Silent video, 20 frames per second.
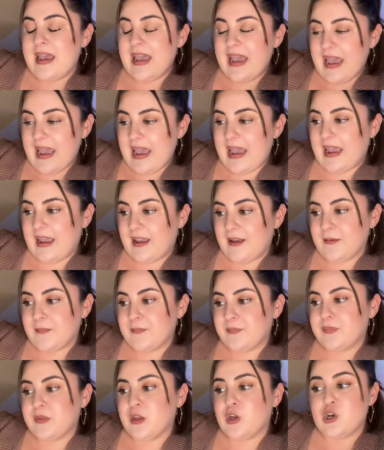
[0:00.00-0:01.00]
A,
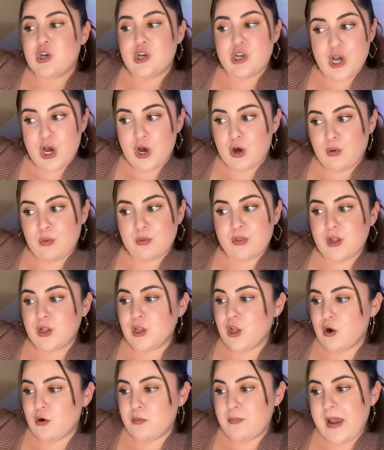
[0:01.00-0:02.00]
no, the
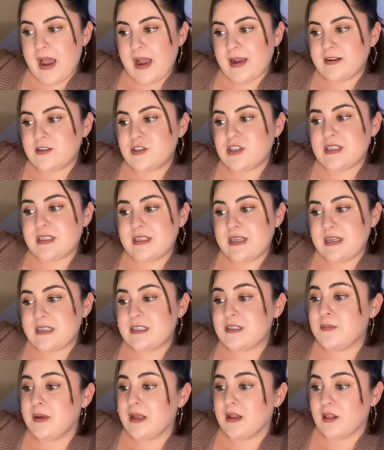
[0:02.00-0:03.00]
loan packages need
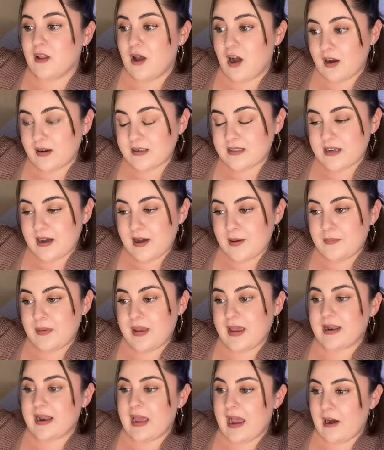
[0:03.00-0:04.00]
to be locked up
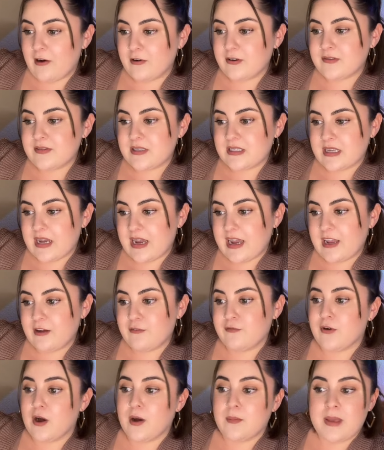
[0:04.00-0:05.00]
and out of
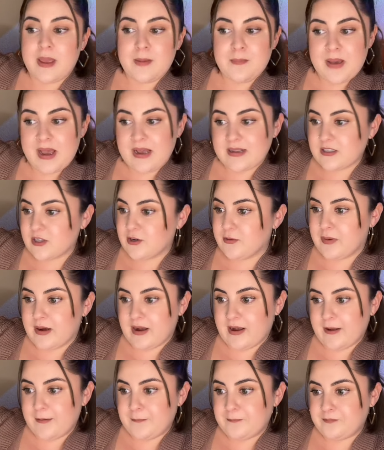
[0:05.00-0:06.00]
sight from a
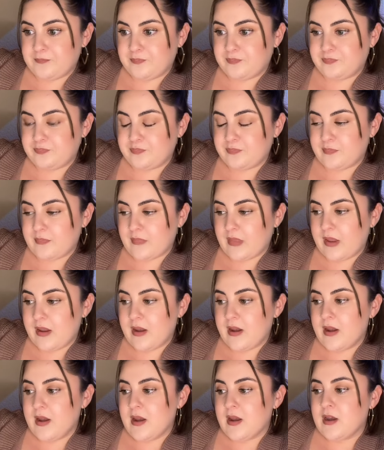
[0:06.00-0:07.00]
passerby.
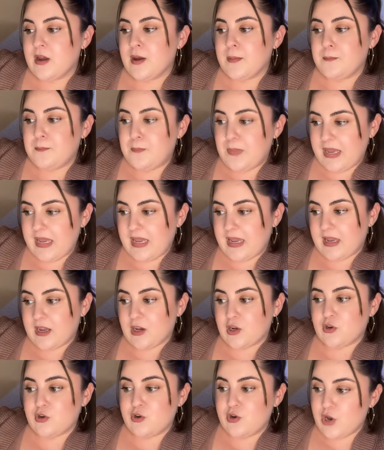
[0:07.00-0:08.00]

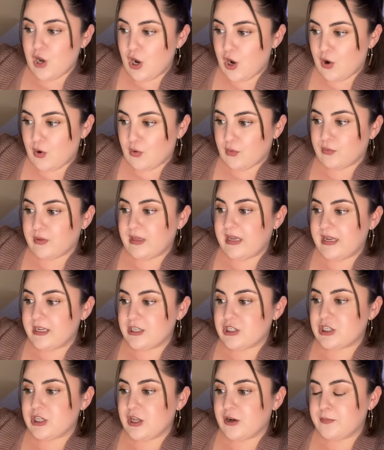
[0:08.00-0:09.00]
B, no,
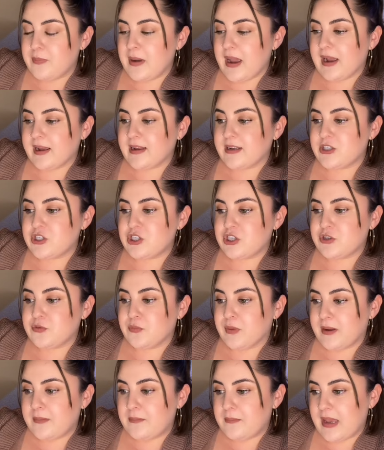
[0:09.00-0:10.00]
each loan package should
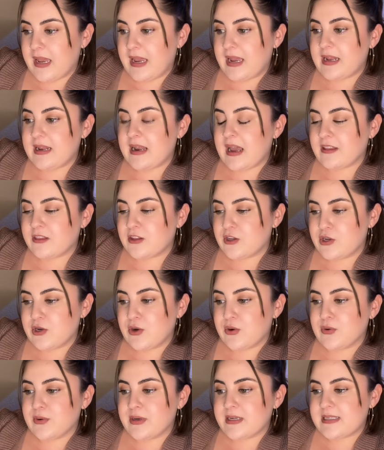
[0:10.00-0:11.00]
remain at the
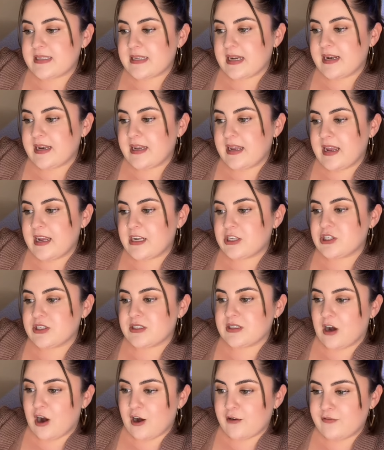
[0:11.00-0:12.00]
notary signing
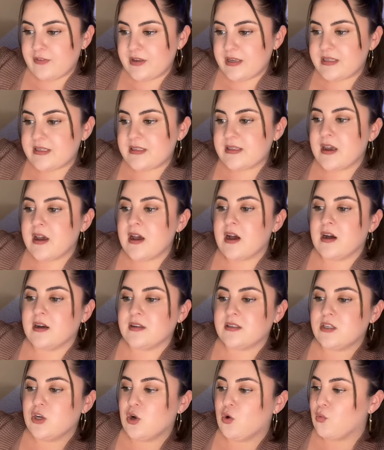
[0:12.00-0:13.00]
agent's office
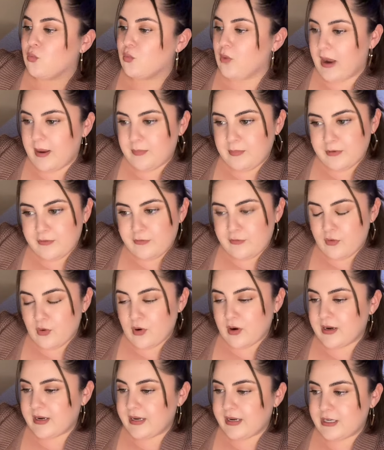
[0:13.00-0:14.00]
until right
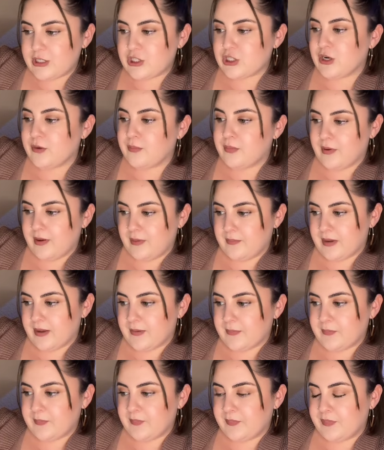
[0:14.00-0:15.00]
before each
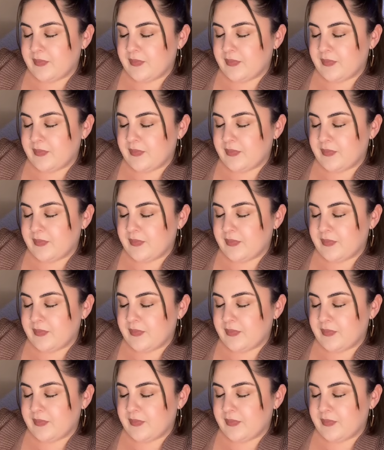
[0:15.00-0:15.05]
appointment.